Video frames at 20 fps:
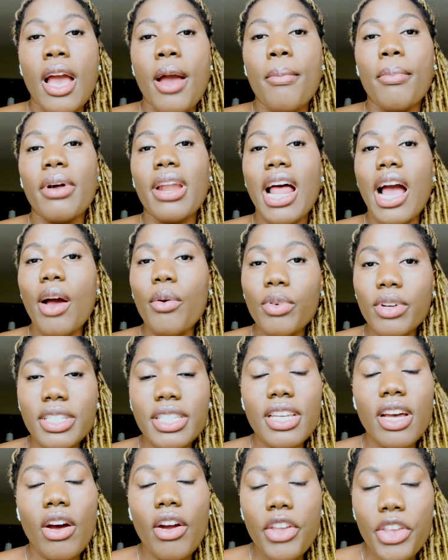But I will
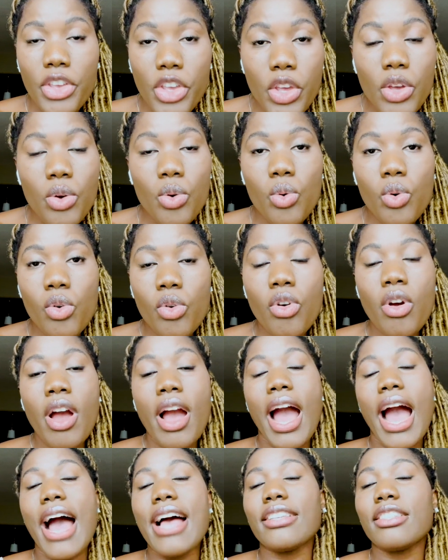tell you,
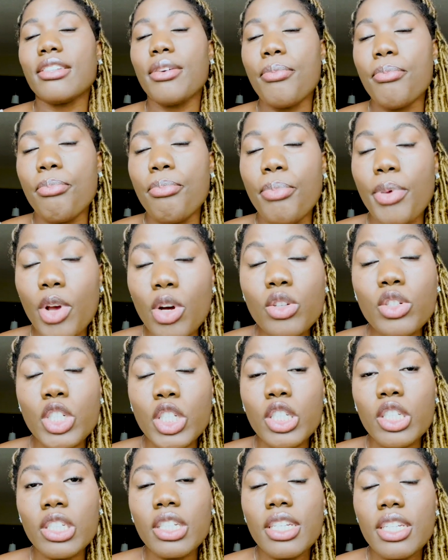as a
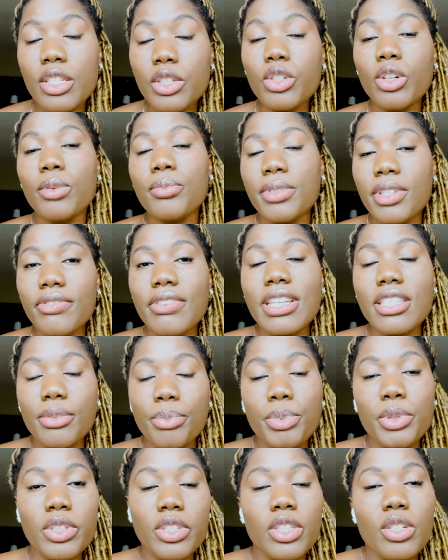builder, in terms of as a
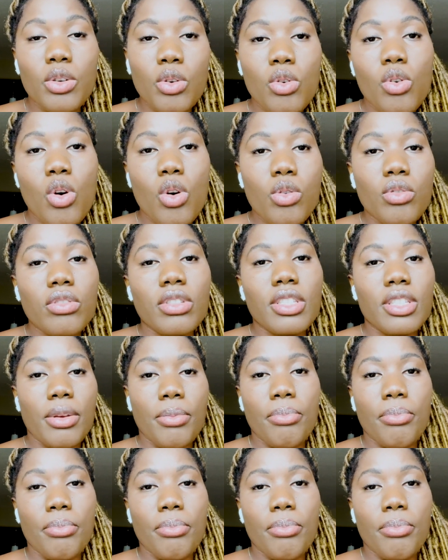person who owns